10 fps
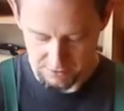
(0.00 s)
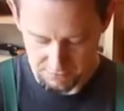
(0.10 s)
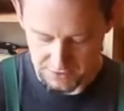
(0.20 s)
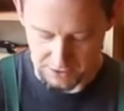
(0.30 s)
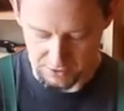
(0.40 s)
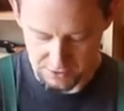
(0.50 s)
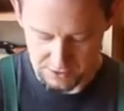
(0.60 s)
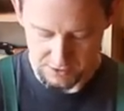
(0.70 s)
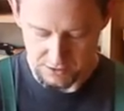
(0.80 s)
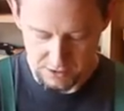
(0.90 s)

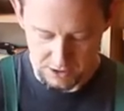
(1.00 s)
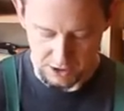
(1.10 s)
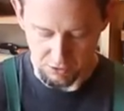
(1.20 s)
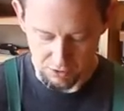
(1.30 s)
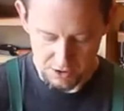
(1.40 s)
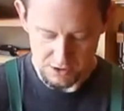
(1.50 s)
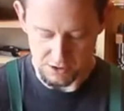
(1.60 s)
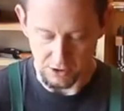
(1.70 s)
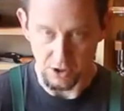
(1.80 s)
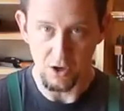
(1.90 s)
fingers across
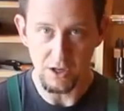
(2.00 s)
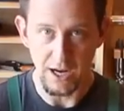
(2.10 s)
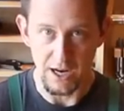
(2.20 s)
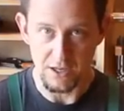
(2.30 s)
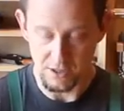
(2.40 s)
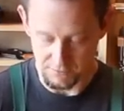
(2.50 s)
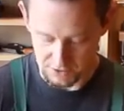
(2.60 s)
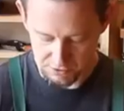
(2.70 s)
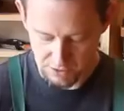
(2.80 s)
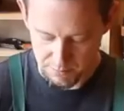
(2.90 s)
the long edge of the
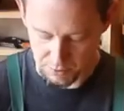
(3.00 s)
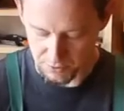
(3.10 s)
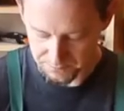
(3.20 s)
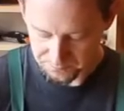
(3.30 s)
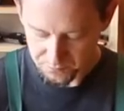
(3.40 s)
scraper